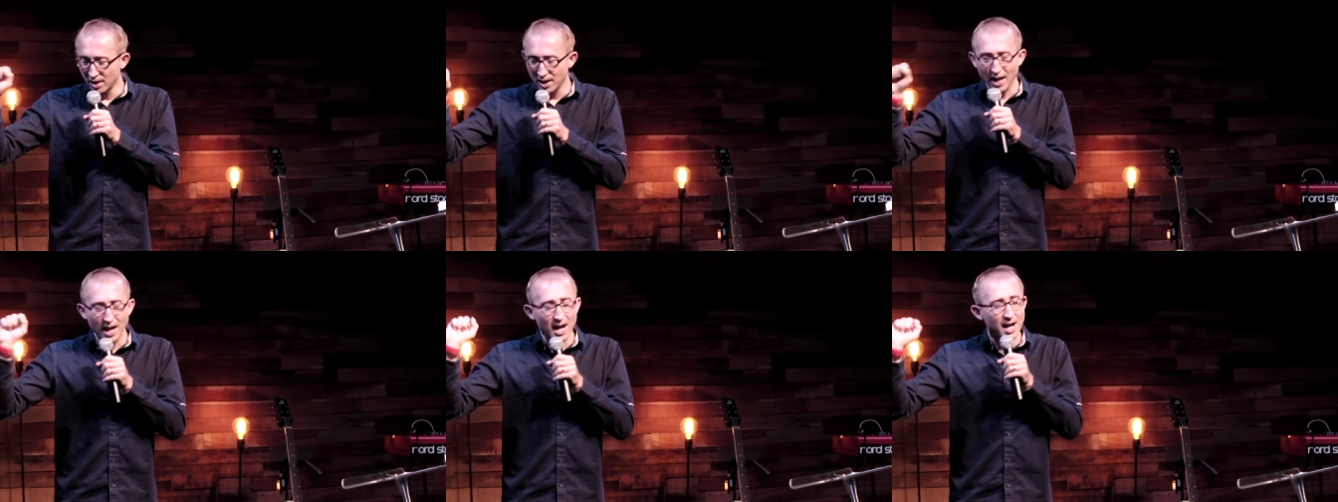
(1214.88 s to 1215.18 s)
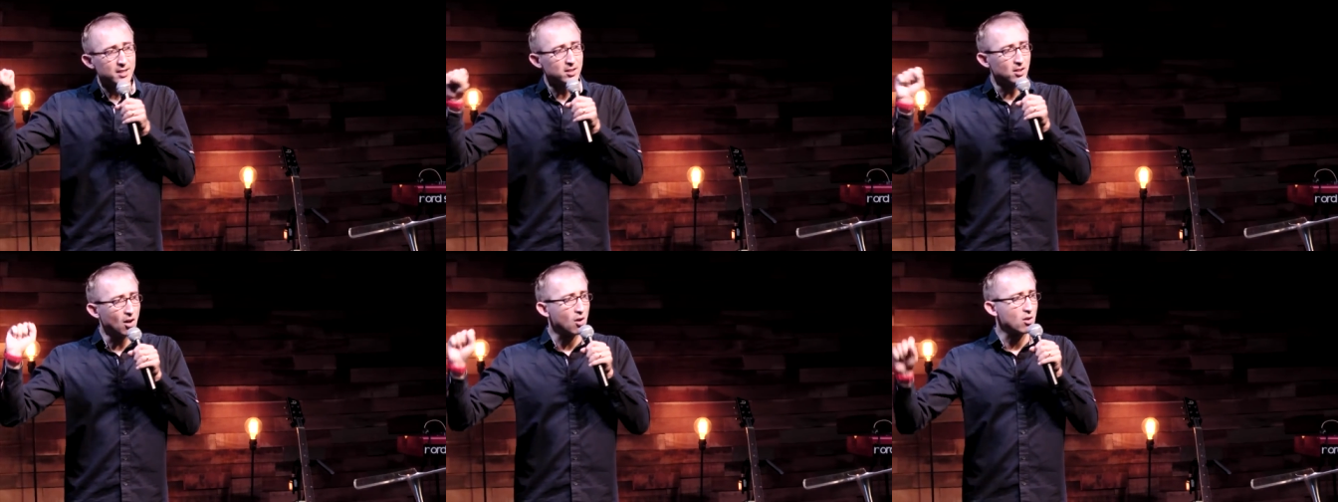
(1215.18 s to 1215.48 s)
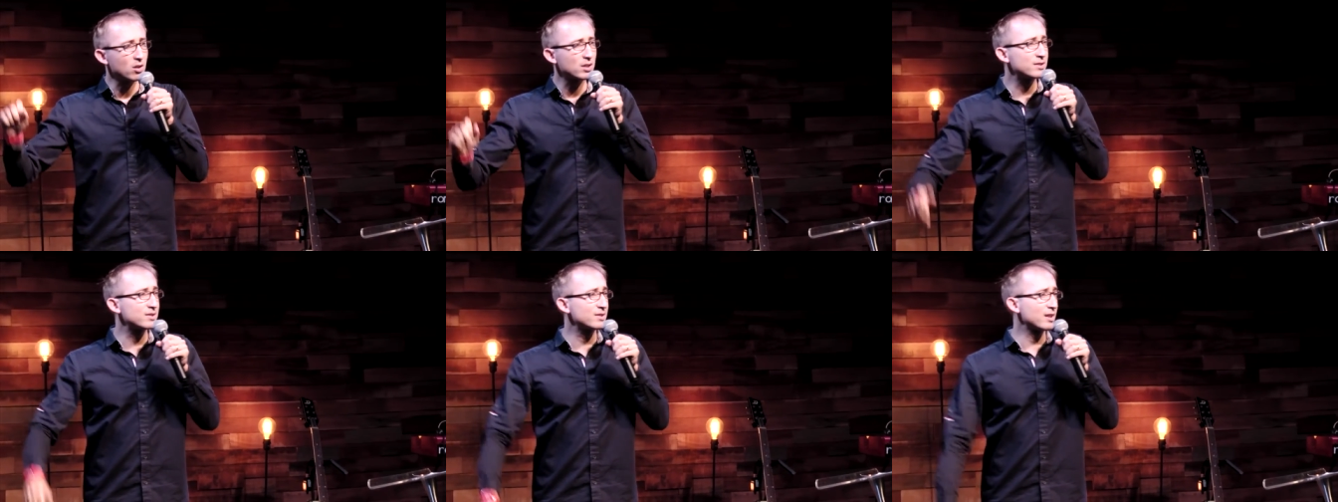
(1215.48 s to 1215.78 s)
and
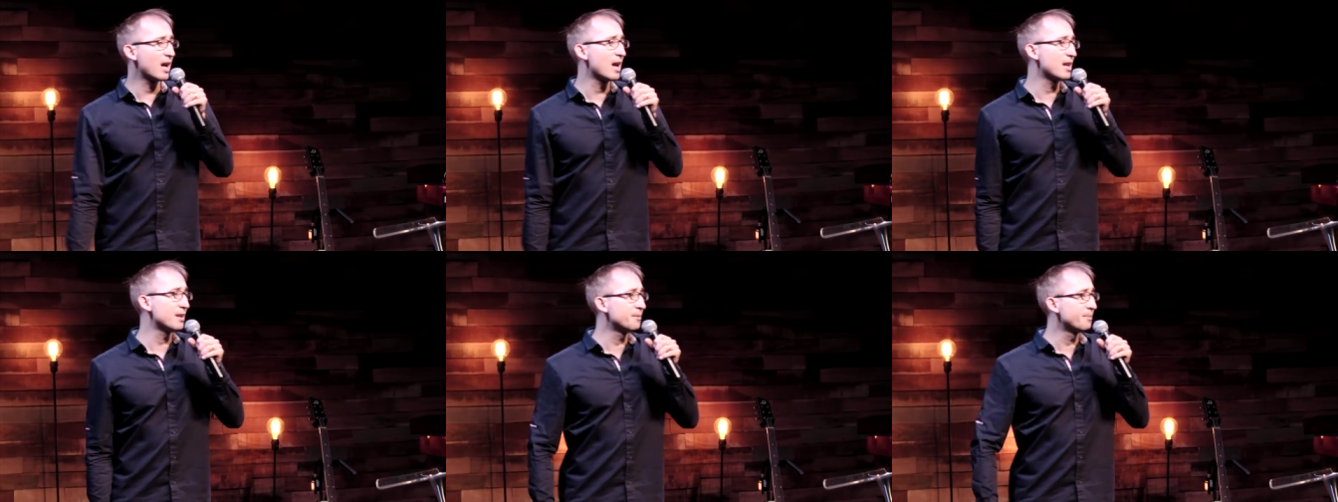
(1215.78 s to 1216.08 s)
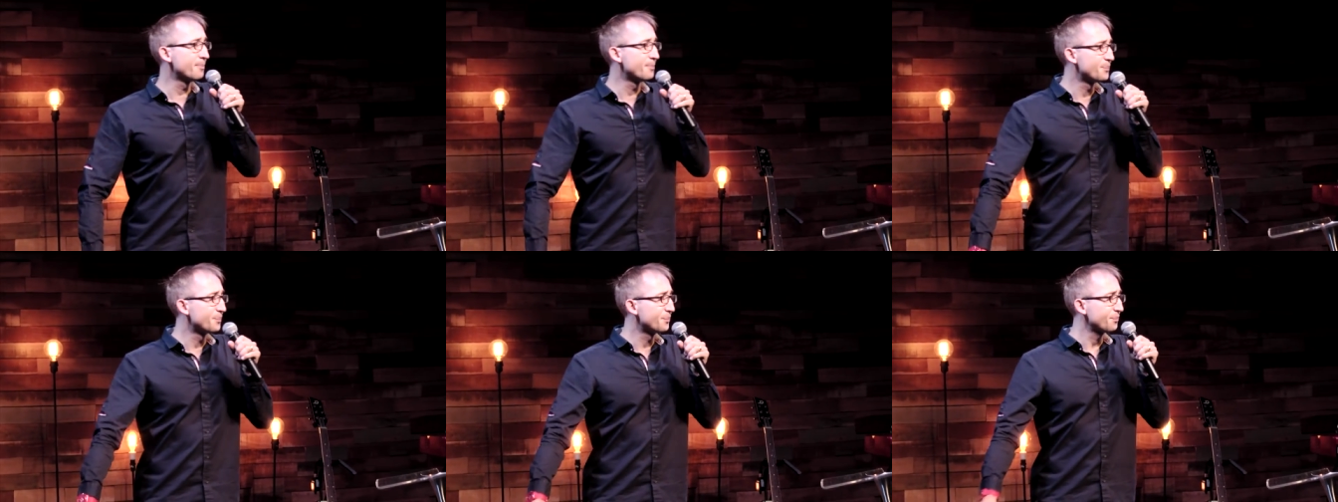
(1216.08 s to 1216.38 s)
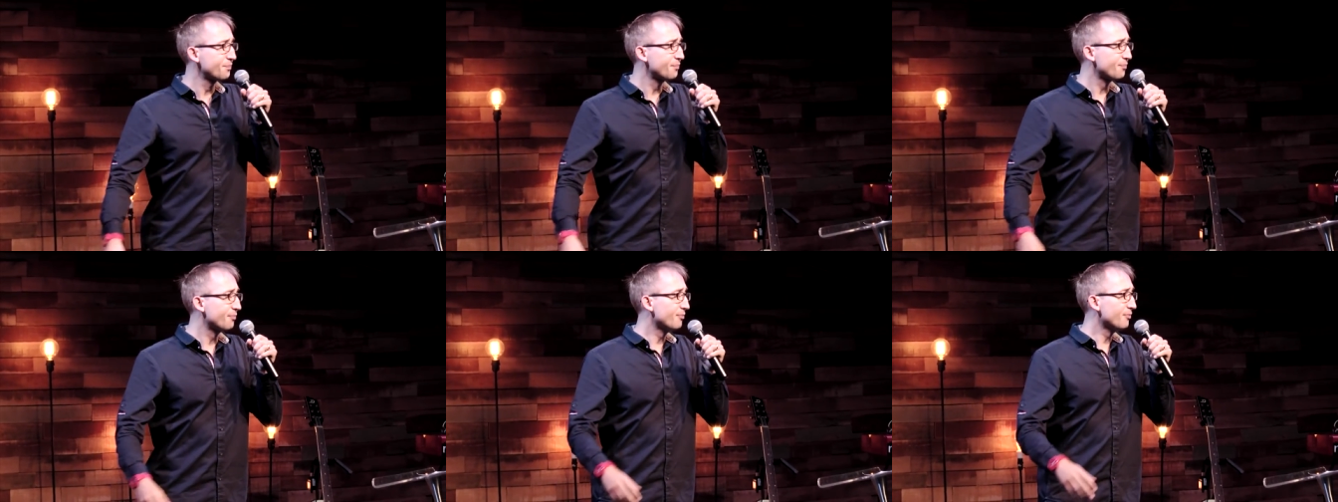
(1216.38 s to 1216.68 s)
knocks. And
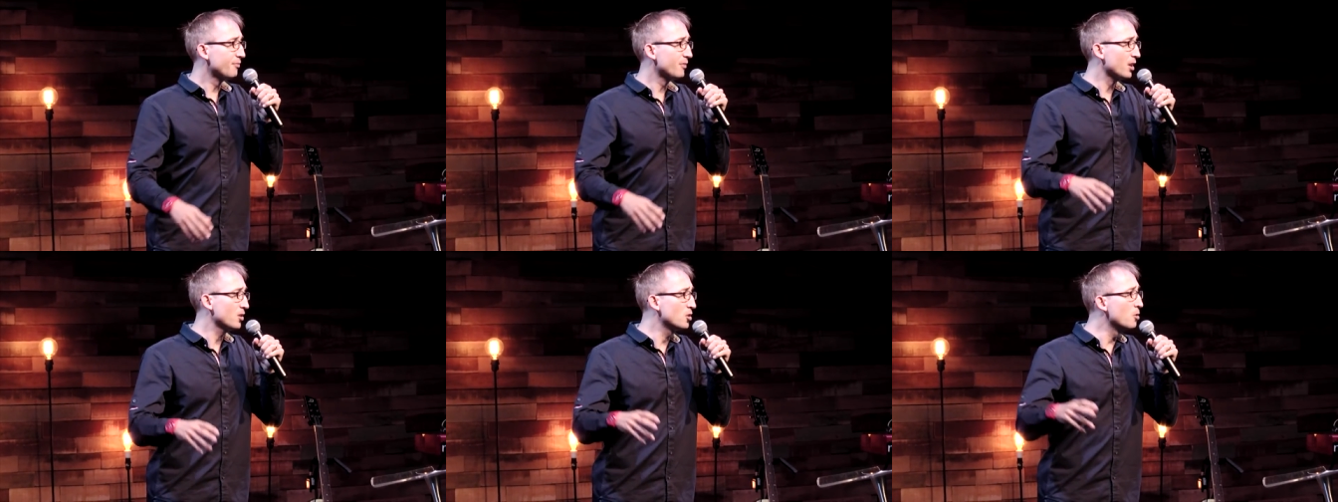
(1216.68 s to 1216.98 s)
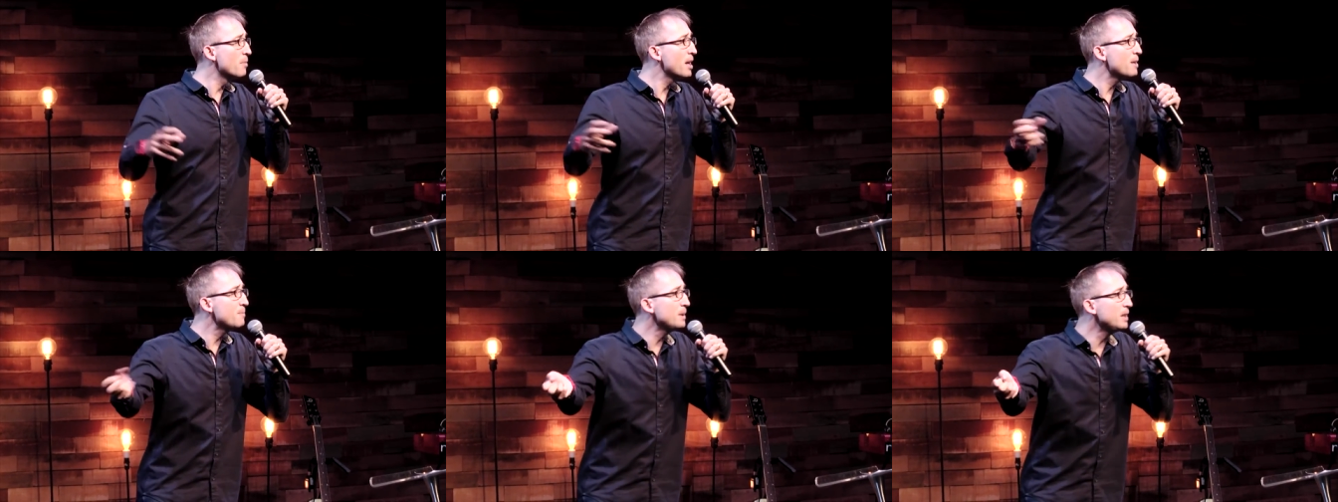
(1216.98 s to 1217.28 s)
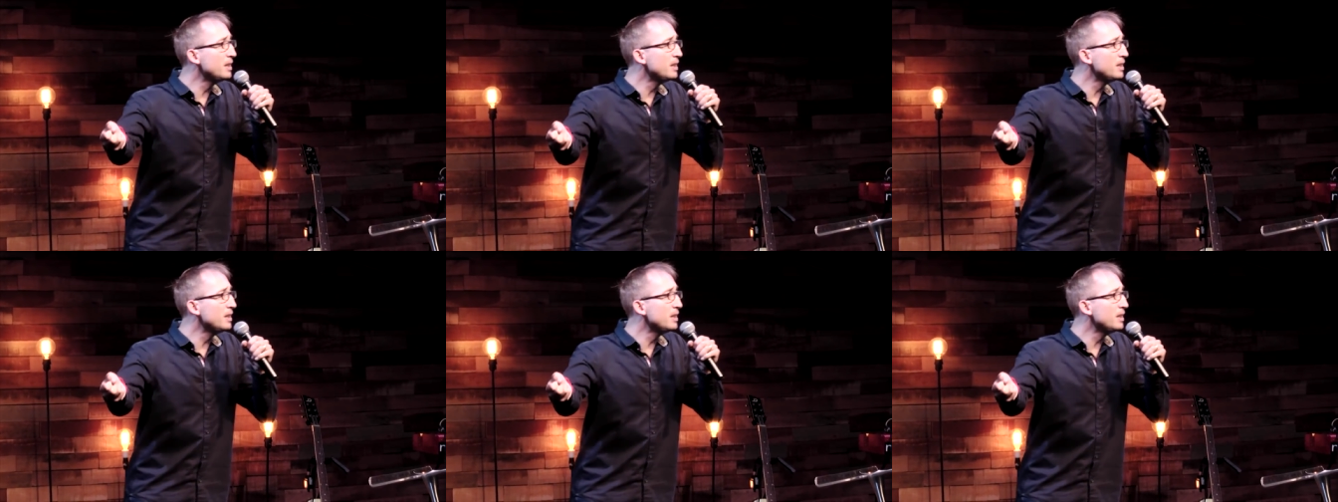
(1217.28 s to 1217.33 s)
you know, maybe